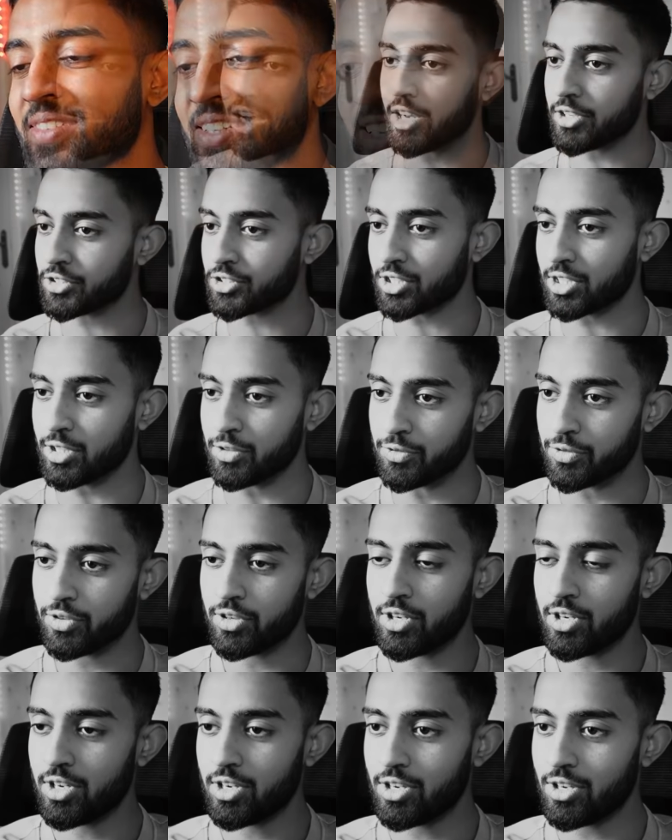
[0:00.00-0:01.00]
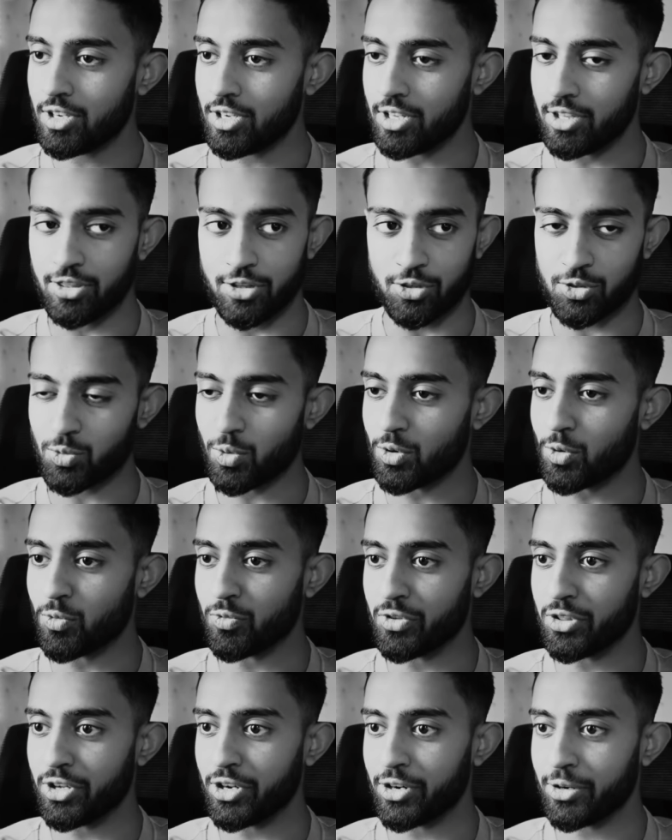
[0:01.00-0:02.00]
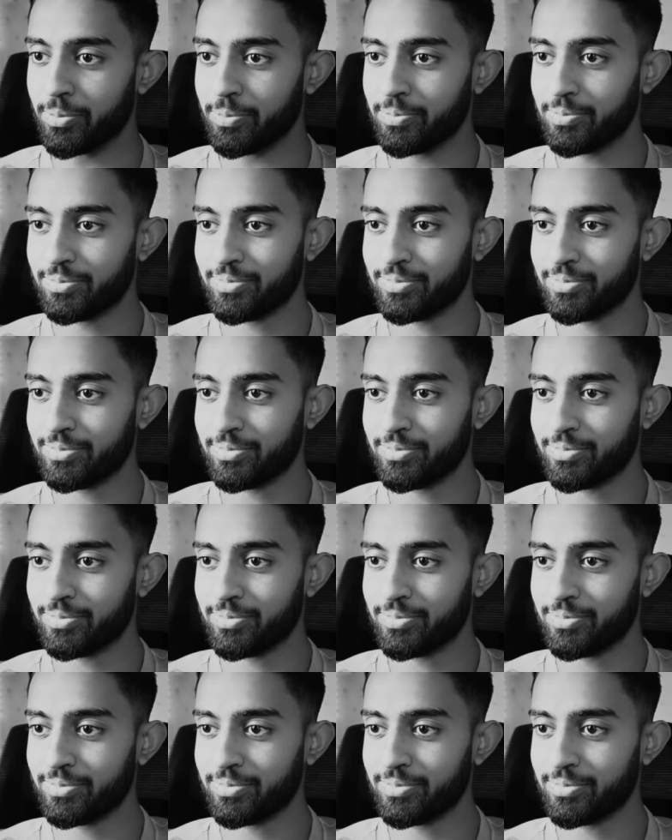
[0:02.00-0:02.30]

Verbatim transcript: I just live in this one over there.